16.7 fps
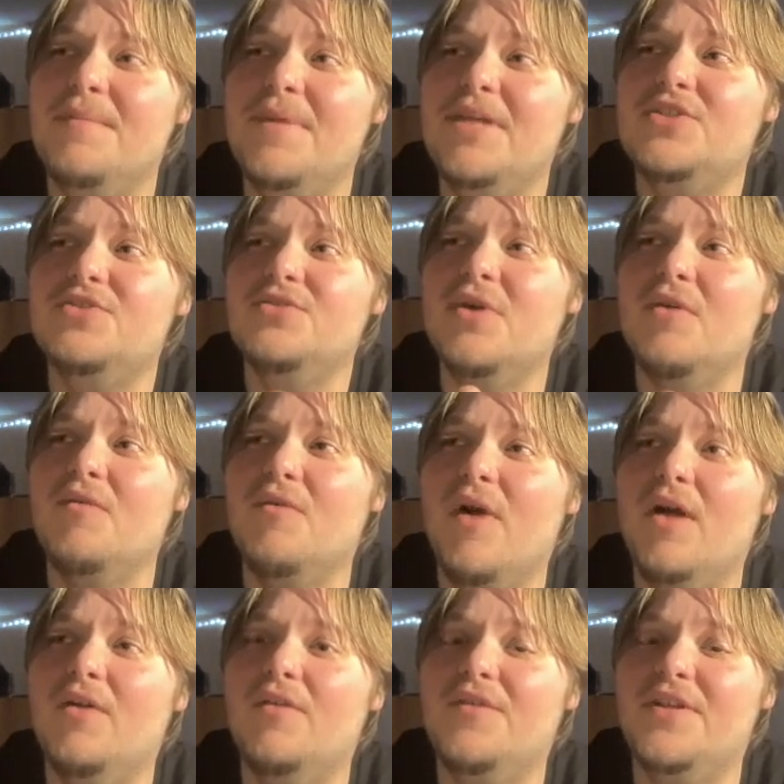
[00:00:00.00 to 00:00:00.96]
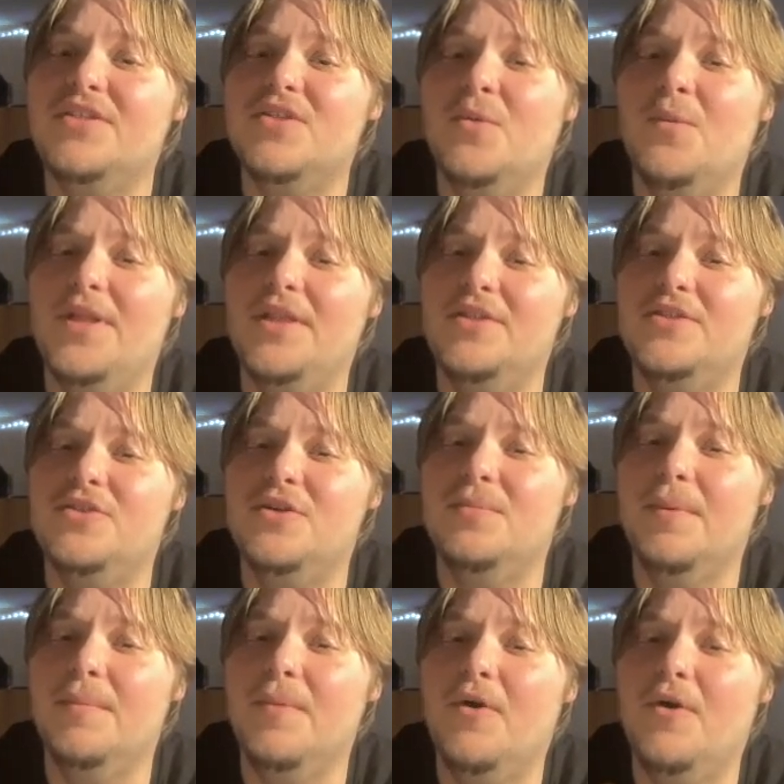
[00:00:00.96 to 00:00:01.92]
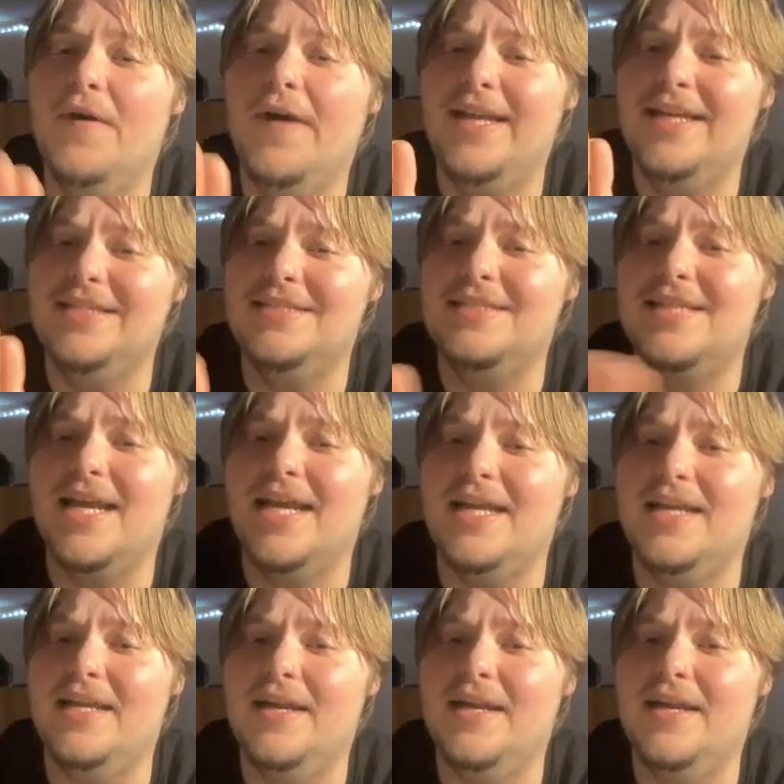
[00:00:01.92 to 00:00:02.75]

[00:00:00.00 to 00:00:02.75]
Mr. Irrelevant to win the Super Bowl in his second